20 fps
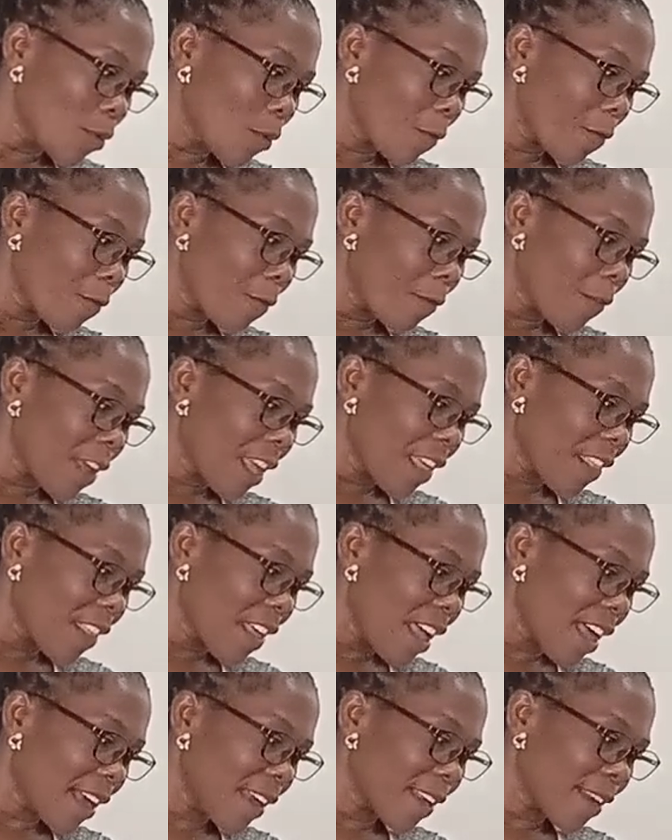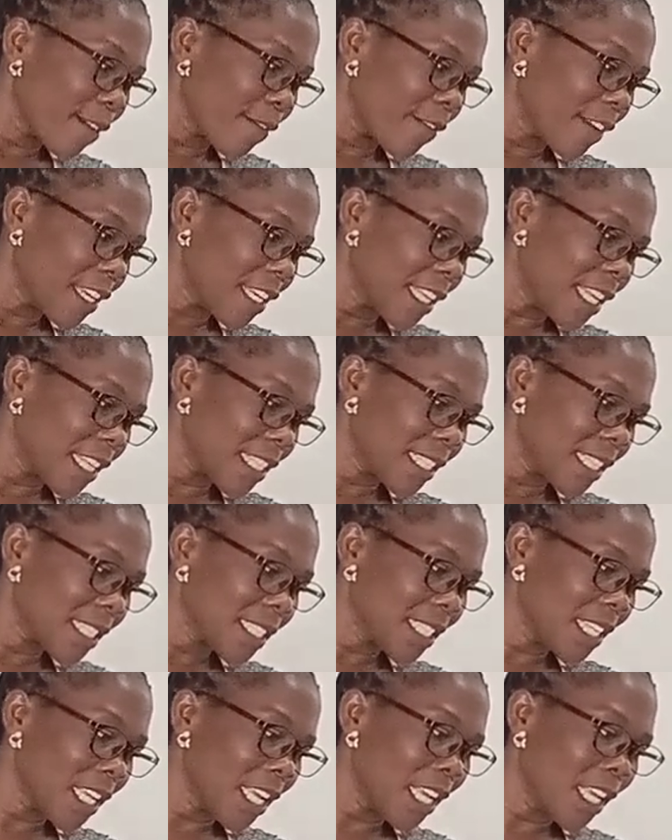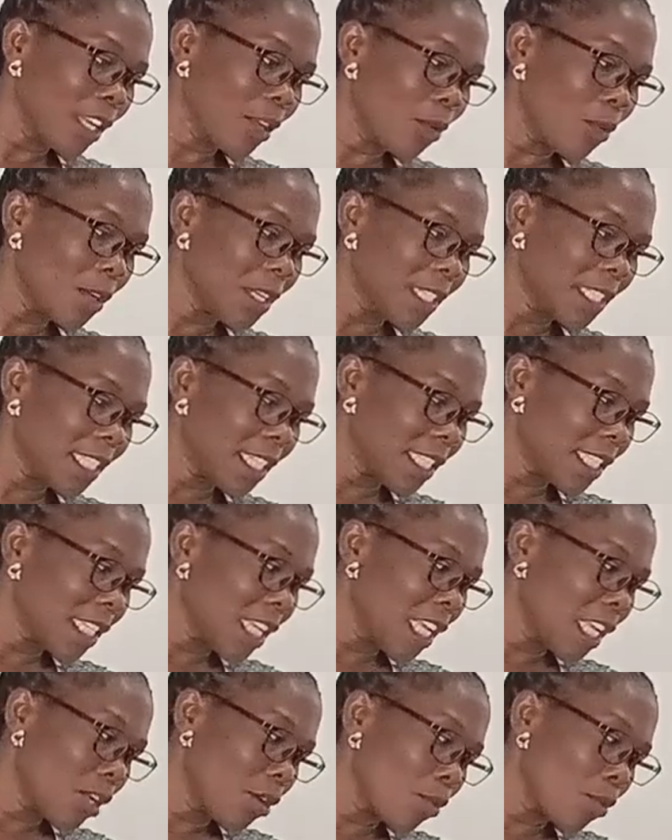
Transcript: will further aggravate the existing inequalities in